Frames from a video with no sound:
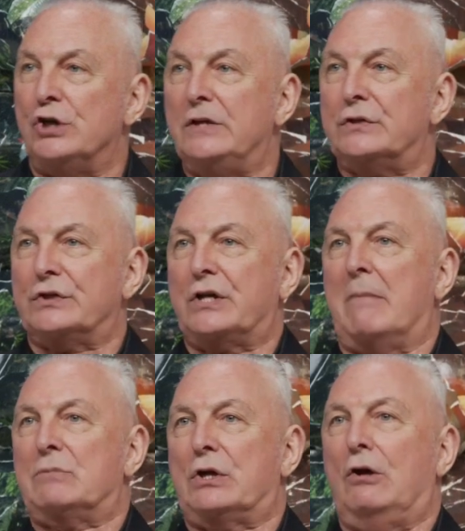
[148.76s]
Jesus
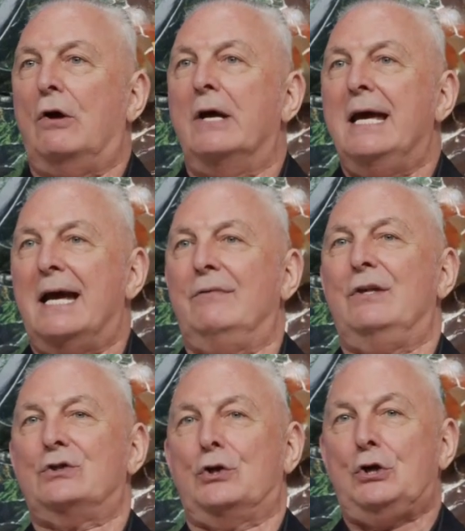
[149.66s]
comes along
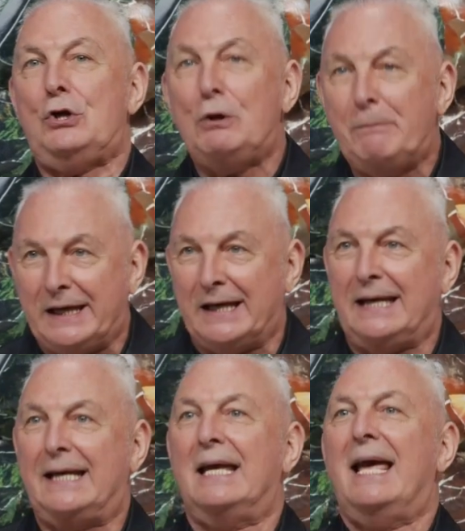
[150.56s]
and there's a new
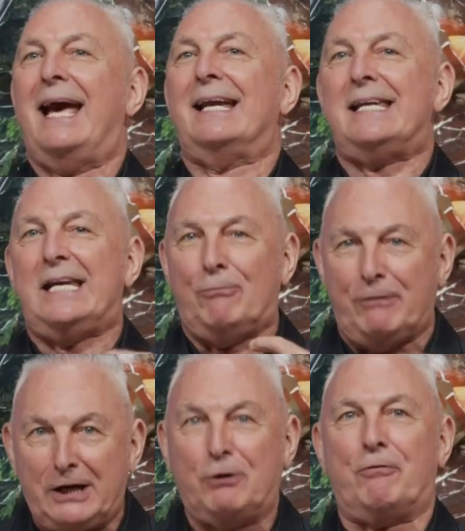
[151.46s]
beginning and he
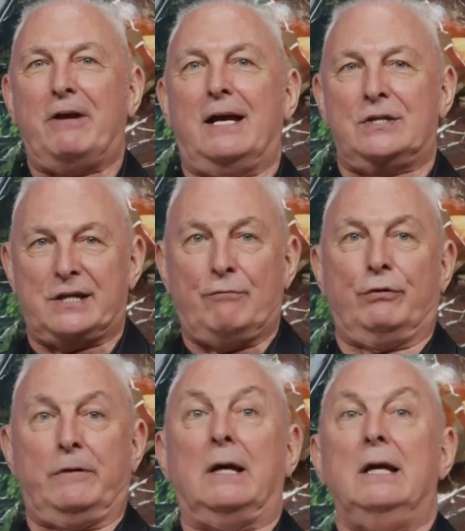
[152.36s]
recreates
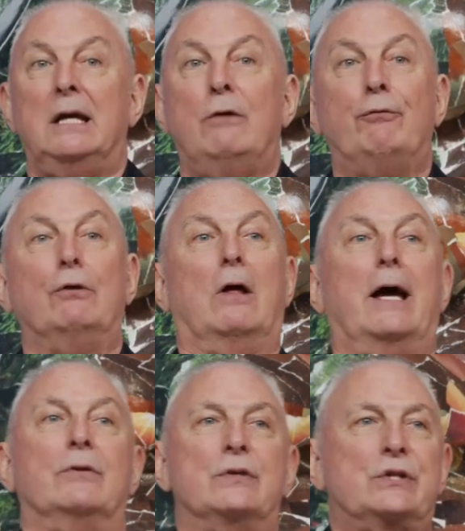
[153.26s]
everything. If you
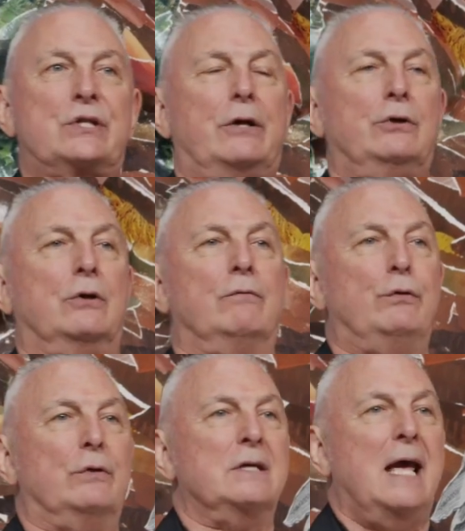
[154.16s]
like, this is how you can
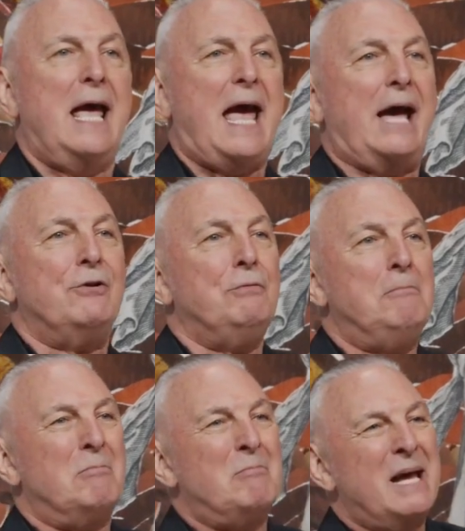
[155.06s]
view it.
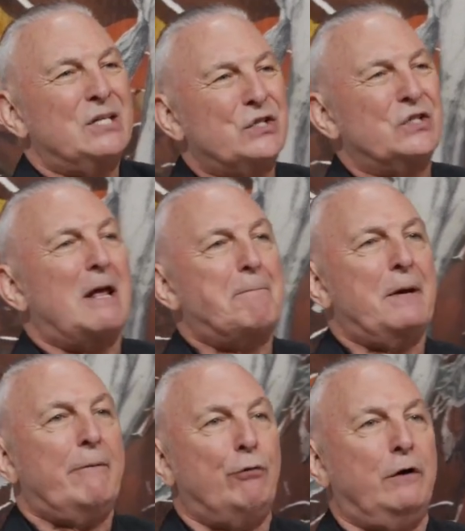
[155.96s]
Adam messed up
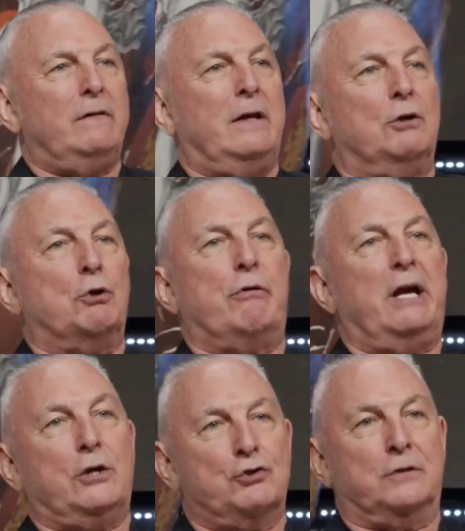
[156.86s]
everything at
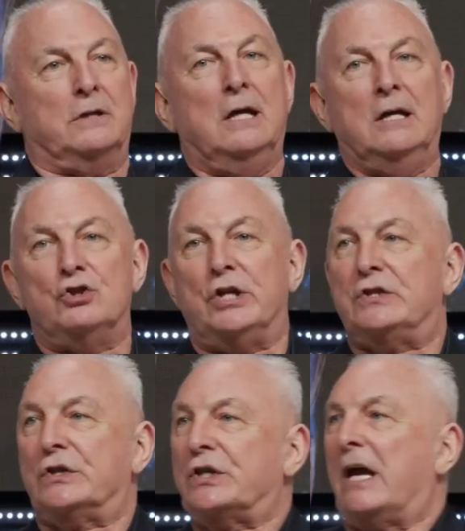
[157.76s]
creation.
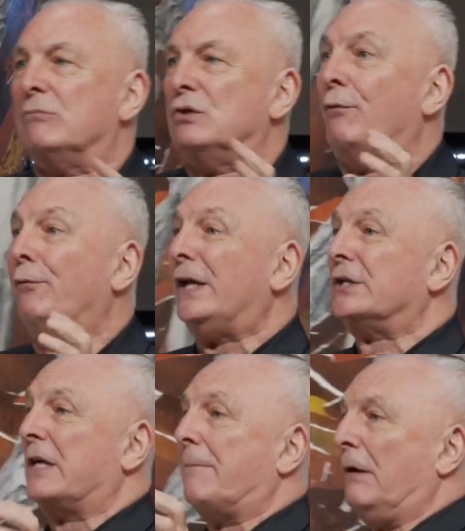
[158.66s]
Jesus came to
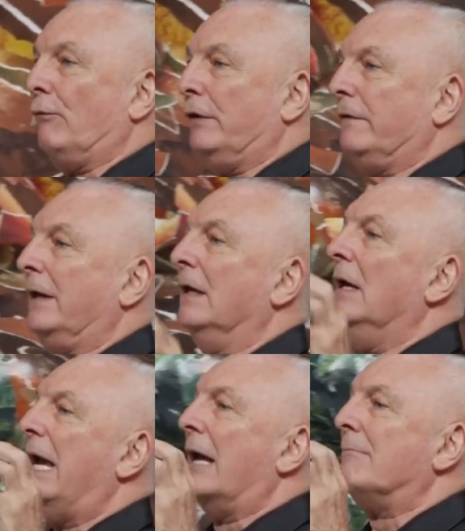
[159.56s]
fix up everything
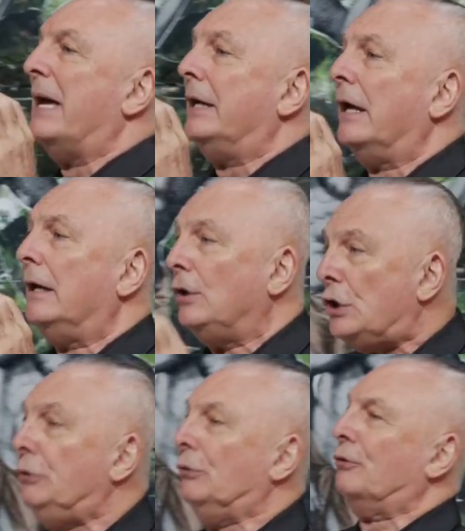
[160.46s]
and make a
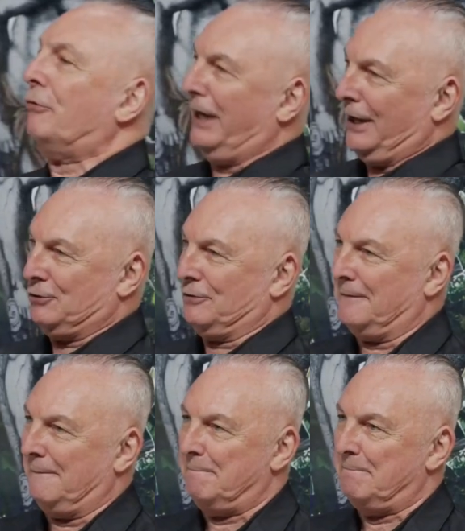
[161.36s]
new creation.